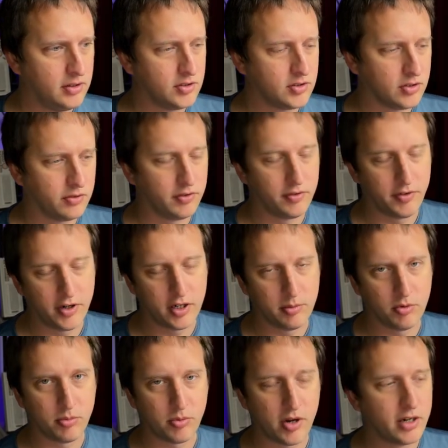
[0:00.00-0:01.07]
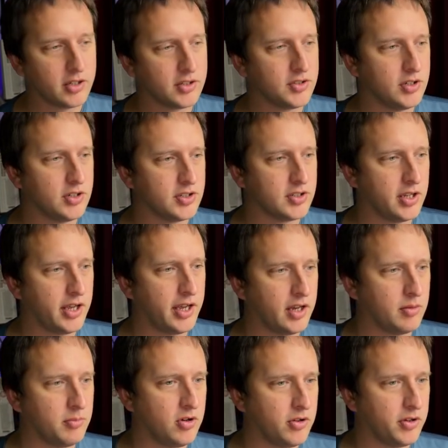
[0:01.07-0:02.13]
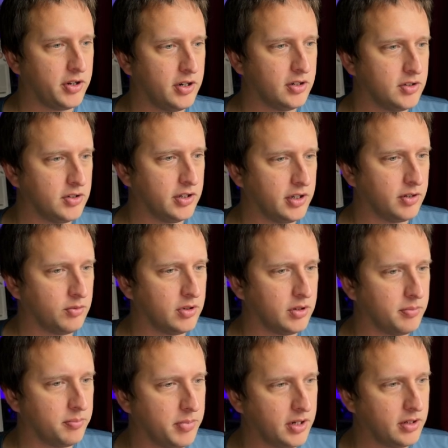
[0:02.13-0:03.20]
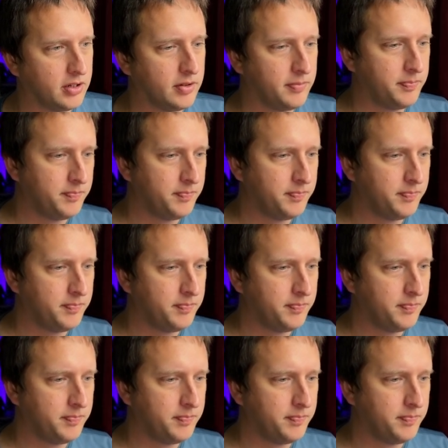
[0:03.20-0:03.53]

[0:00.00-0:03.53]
So your variable products, you can just add them all here in one button.